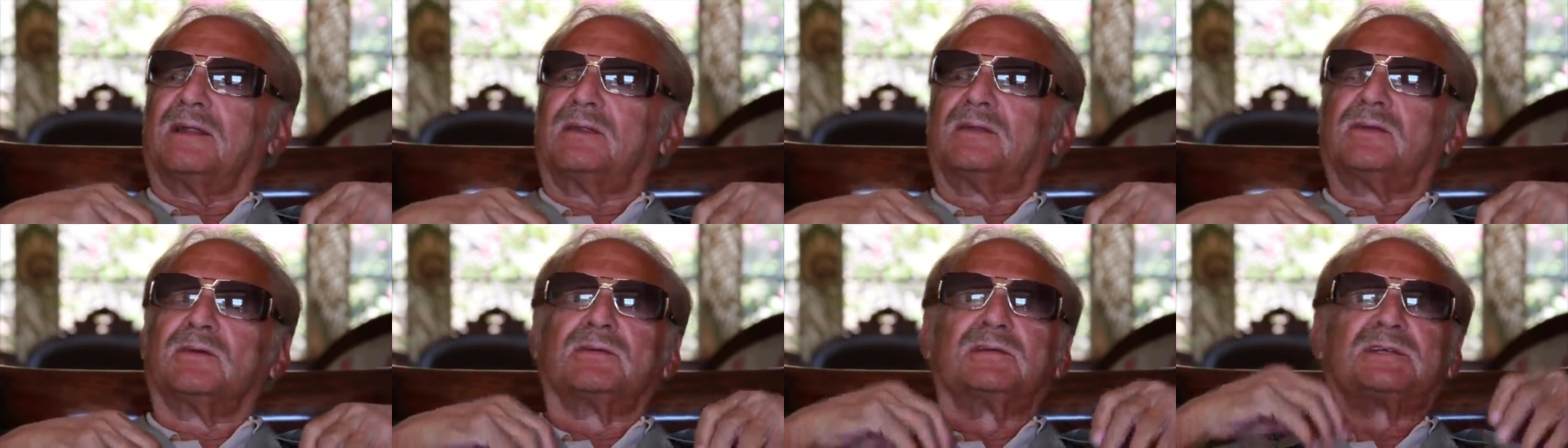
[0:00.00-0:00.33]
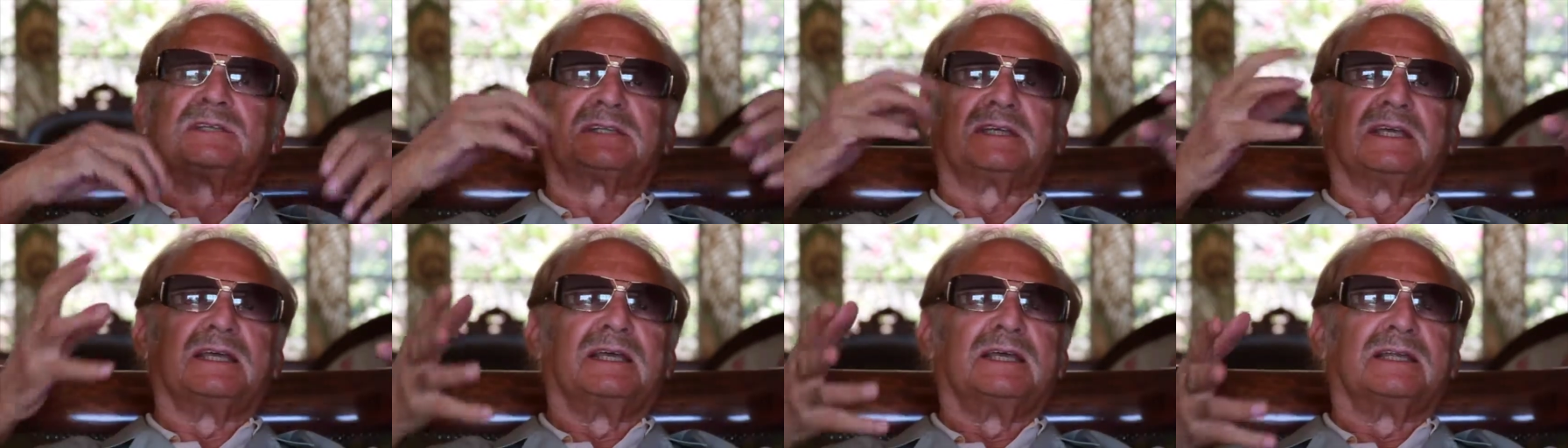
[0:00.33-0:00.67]
do
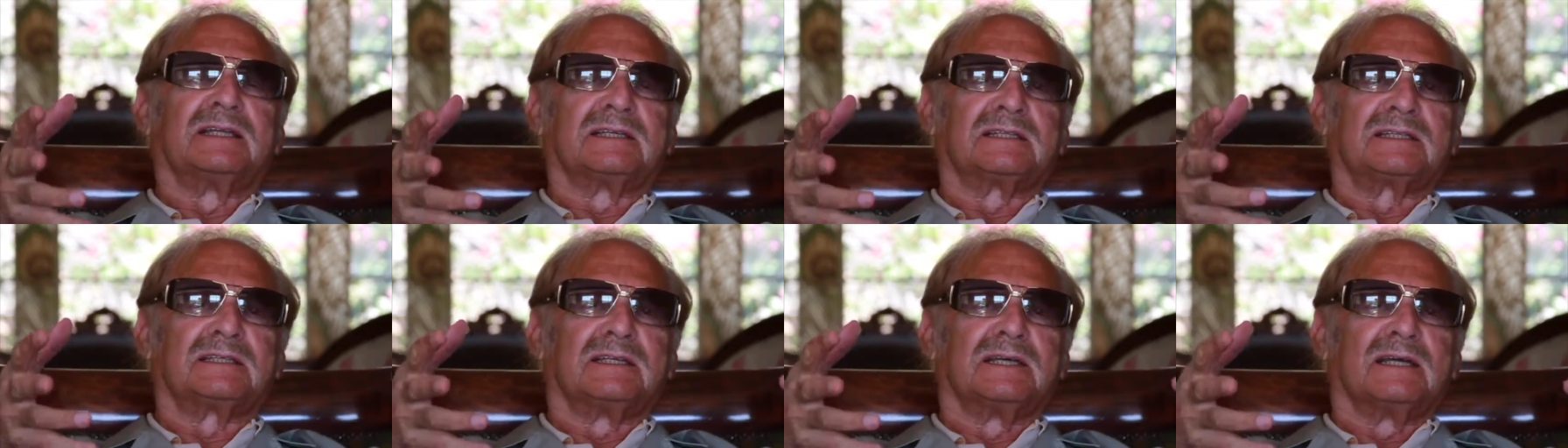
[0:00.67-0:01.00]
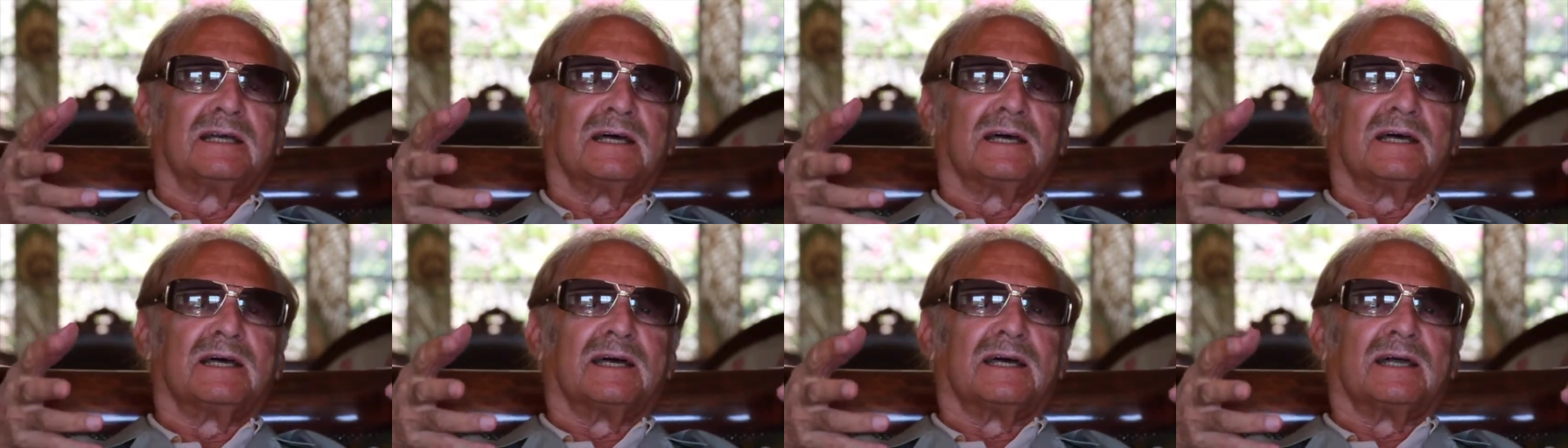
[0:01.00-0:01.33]

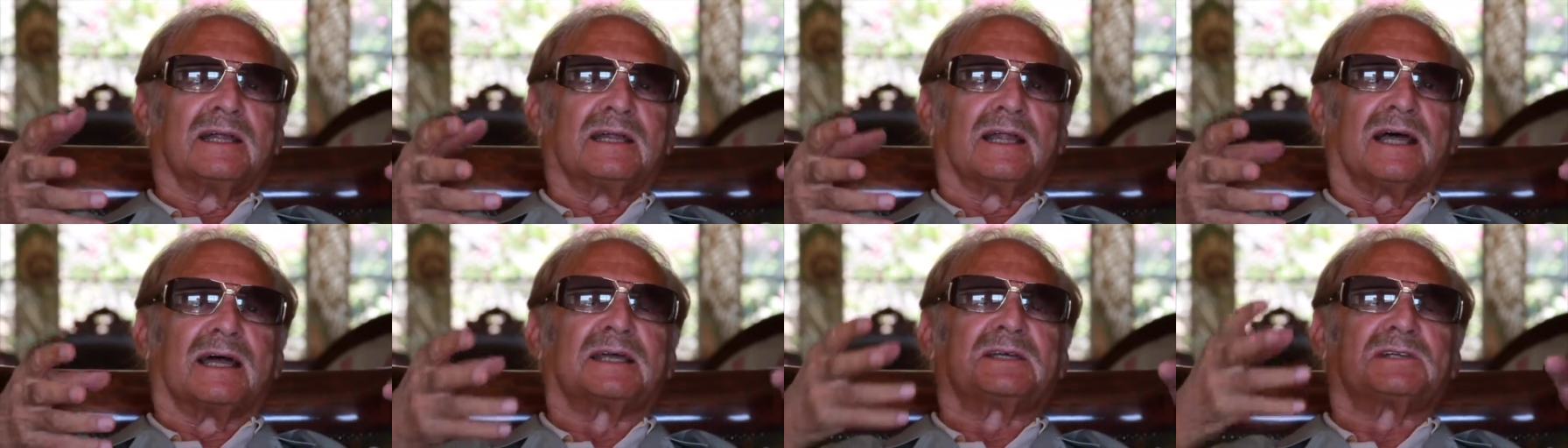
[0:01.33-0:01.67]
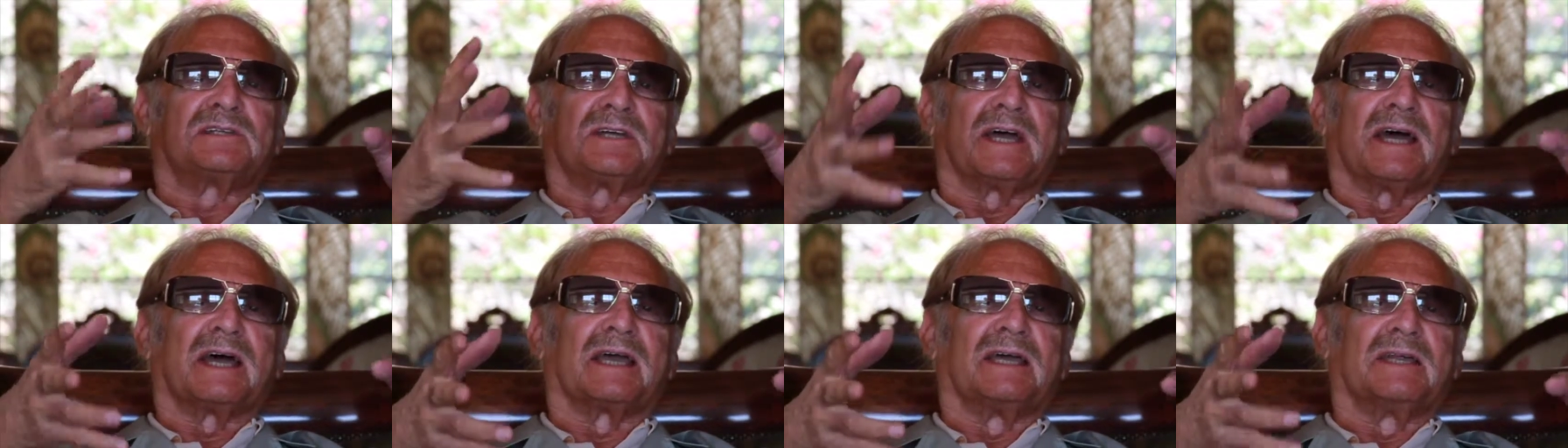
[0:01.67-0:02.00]
scenes like
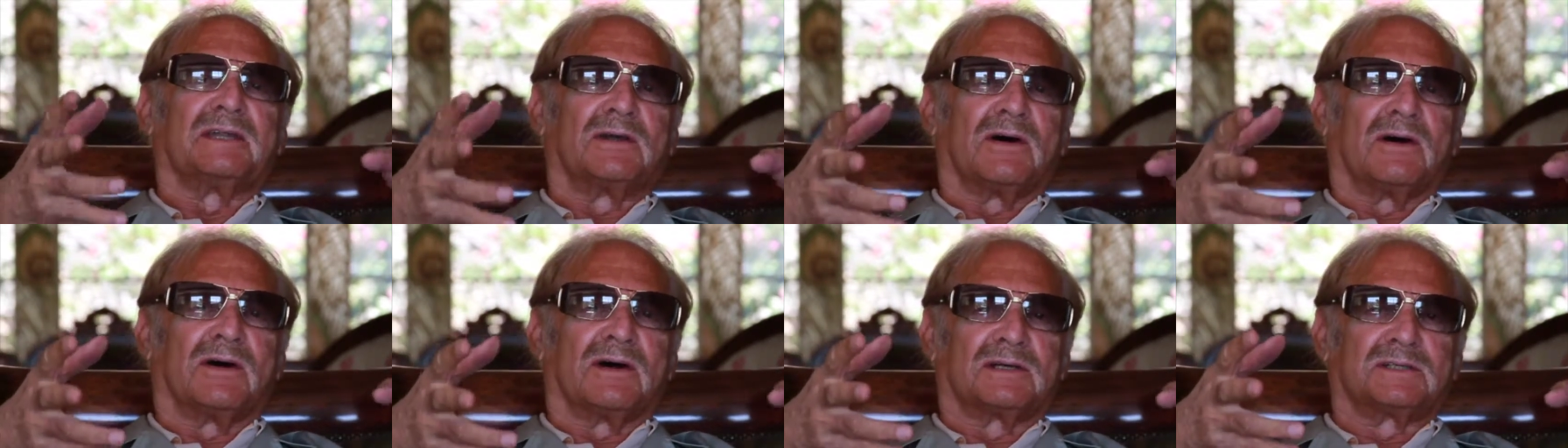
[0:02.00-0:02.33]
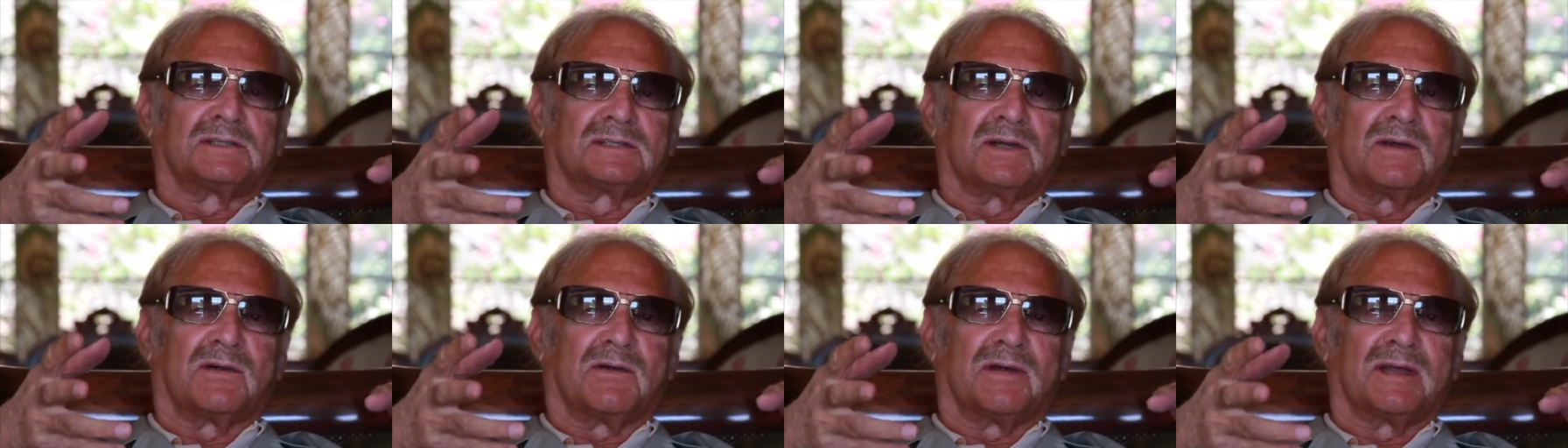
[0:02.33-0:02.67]
Shaggy Dog
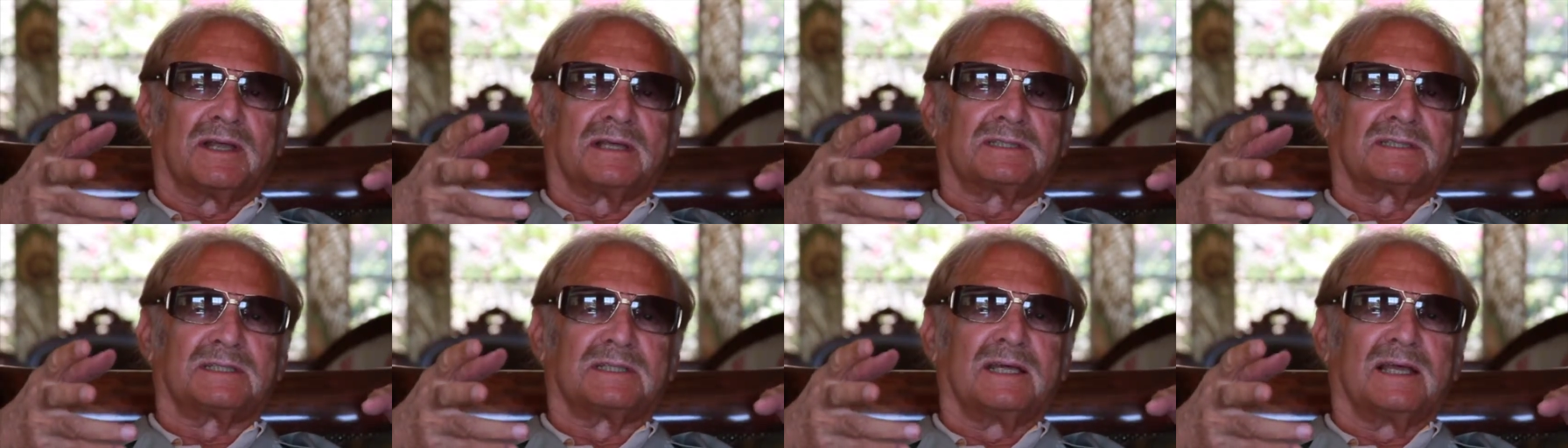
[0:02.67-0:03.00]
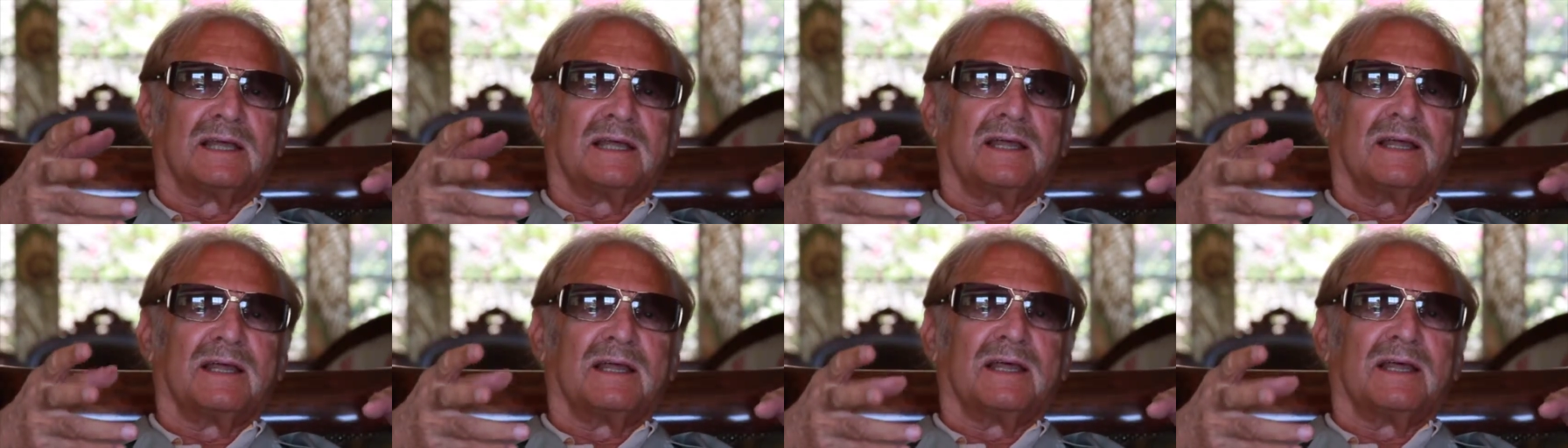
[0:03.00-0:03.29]
stories.